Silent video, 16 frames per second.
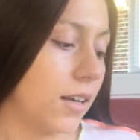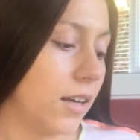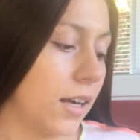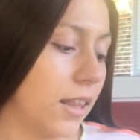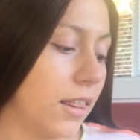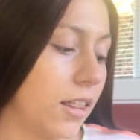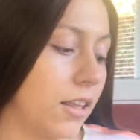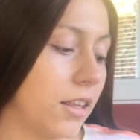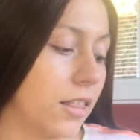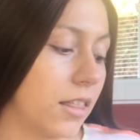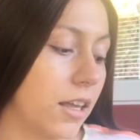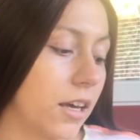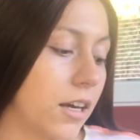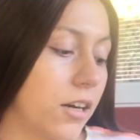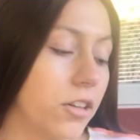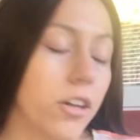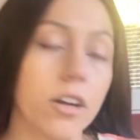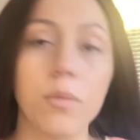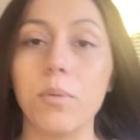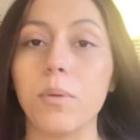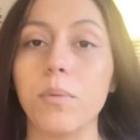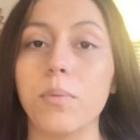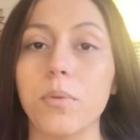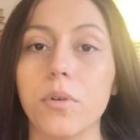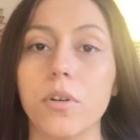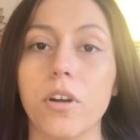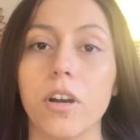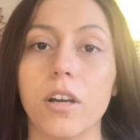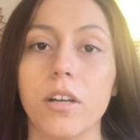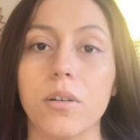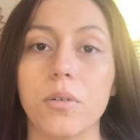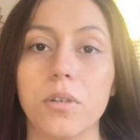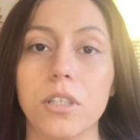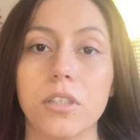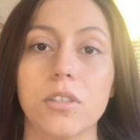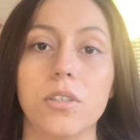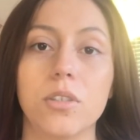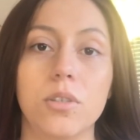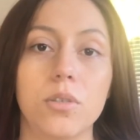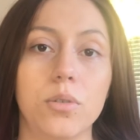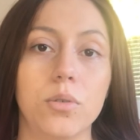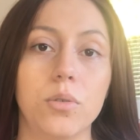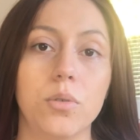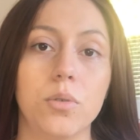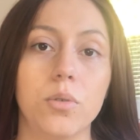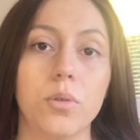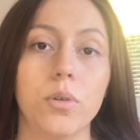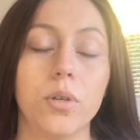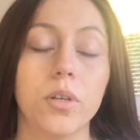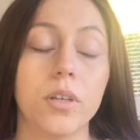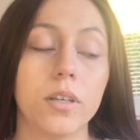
I think that a lot of people are going to